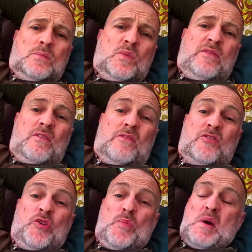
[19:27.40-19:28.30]
If you're
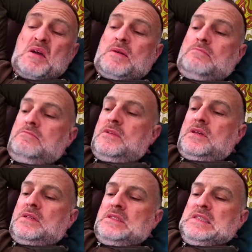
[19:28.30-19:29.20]
after a new bag,
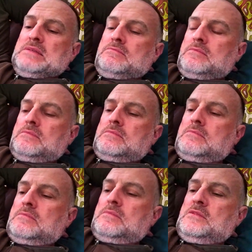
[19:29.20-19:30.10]
and
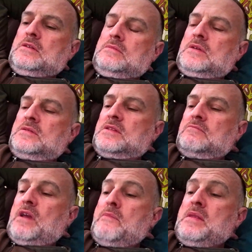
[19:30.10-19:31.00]
I'd say
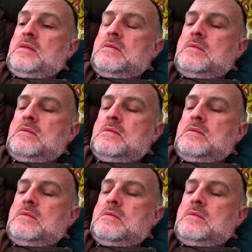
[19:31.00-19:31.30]
recommend it.